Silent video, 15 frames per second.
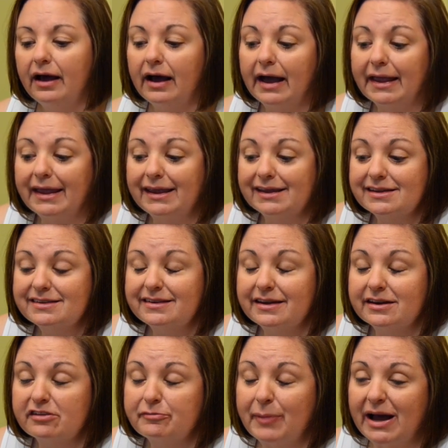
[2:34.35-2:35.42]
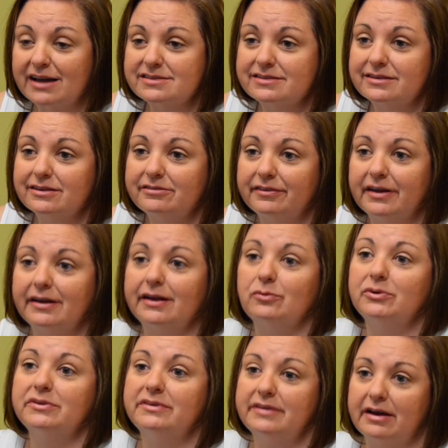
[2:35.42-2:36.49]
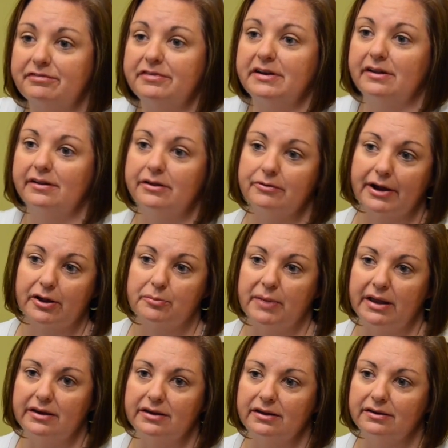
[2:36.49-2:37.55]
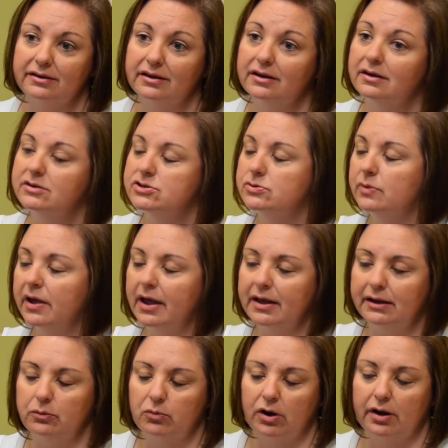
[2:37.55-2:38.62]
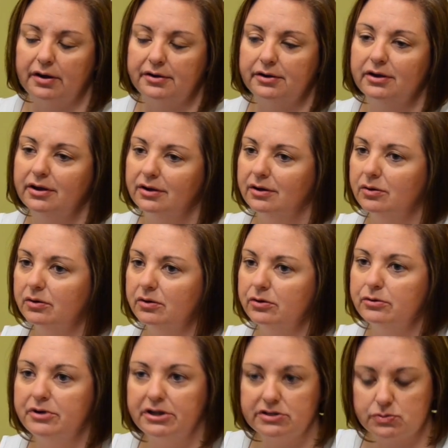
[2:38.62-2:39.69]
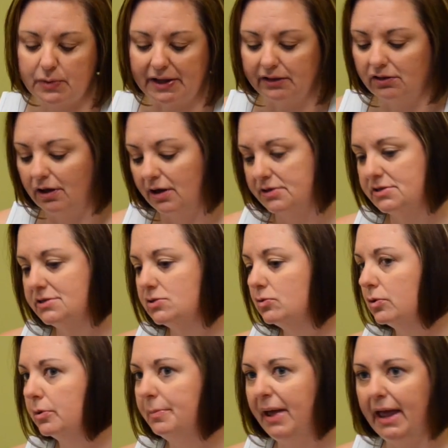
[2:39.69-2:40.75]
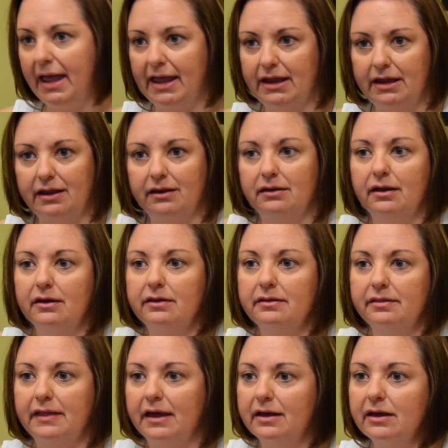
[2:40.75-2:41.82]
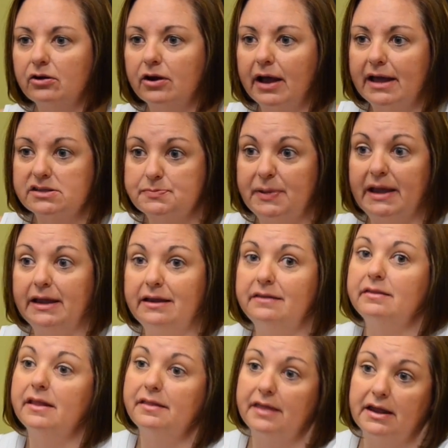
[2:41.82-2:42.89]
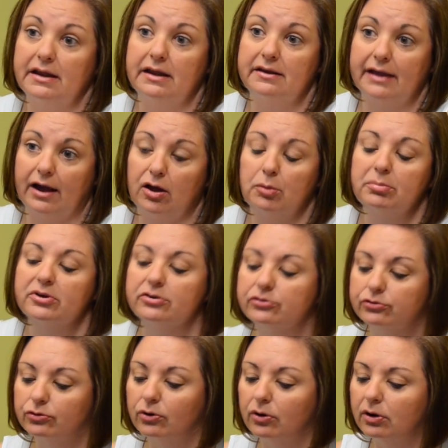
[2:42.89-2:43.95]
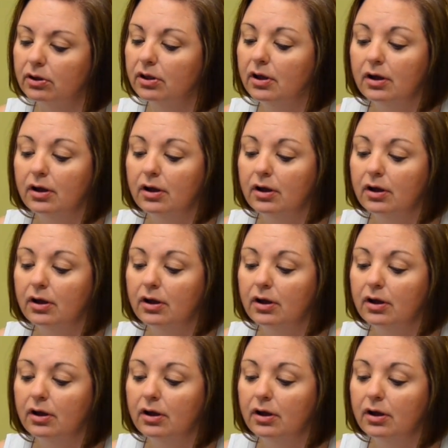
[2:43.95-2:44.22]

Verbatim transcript: I can't say enough positive, and I will definitely recommend it to anyone who needs weight loss or pain that, or has pain that they need to help control,